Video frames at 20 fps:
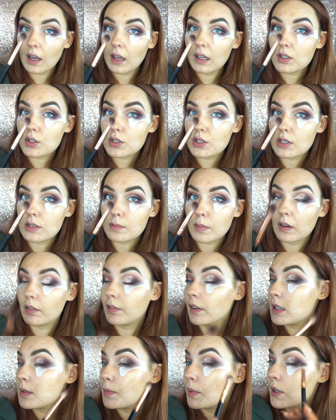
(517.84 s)
I'm just using my
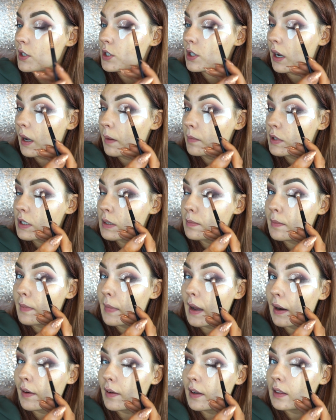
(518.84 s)
first brush. I'm just
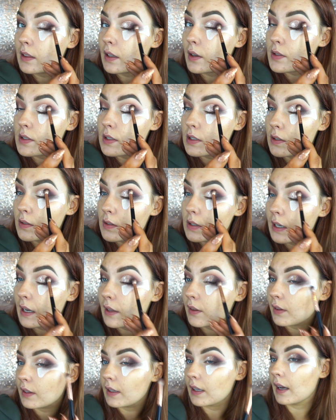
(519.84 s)
marrying those two
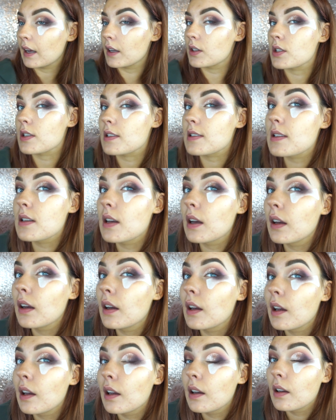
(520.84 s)
together at the edges.
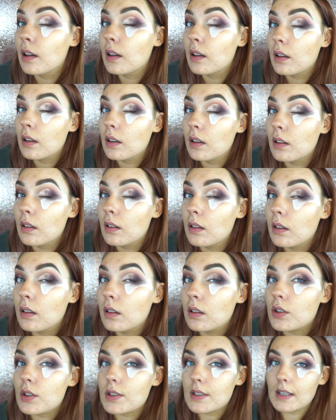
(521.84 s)

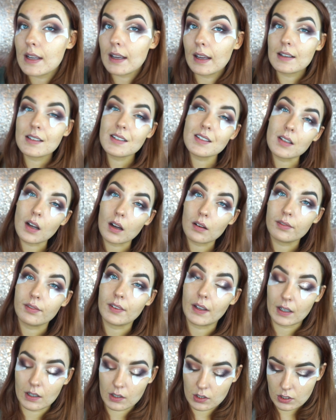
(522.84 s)
Just so you get a soft
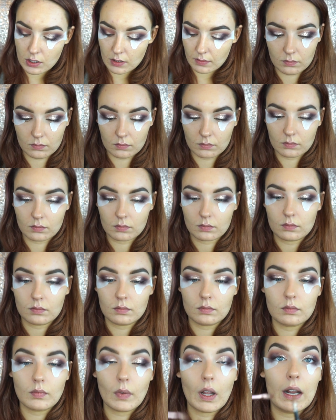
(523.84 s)
finish.
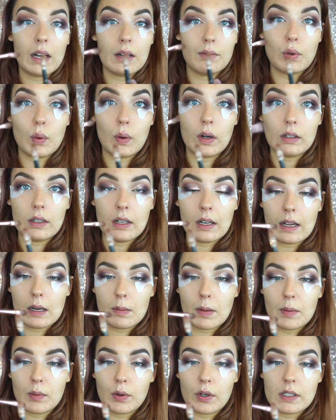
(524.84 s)
And if you want it a little
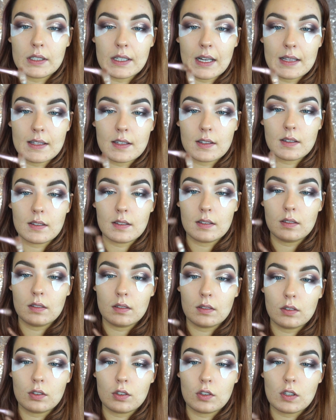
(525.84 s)
bit more intense,
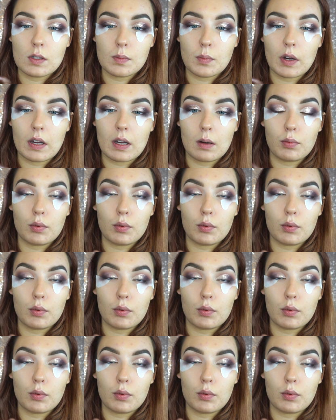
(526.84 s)
just bring your